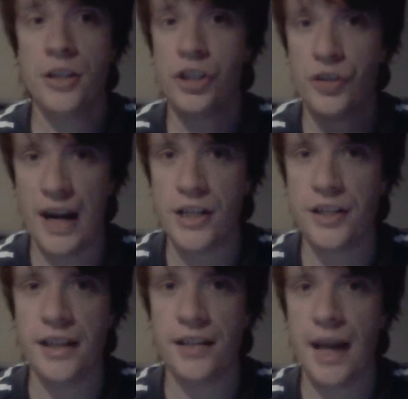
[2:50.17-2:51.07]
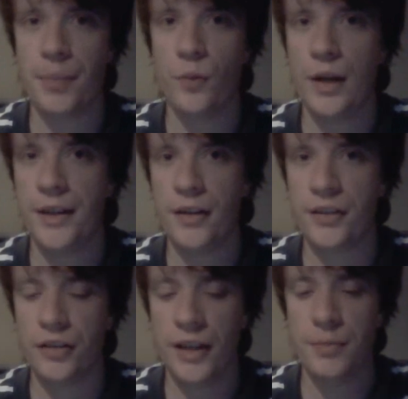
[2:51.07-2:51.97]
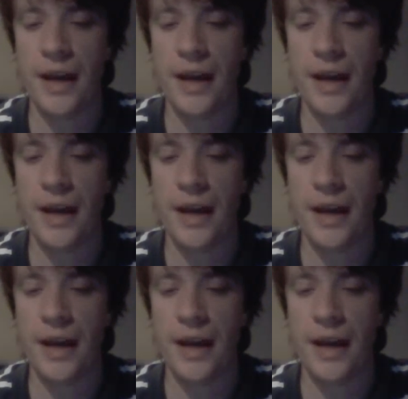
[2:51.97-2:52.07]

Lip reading: strange things happen when they're asleep,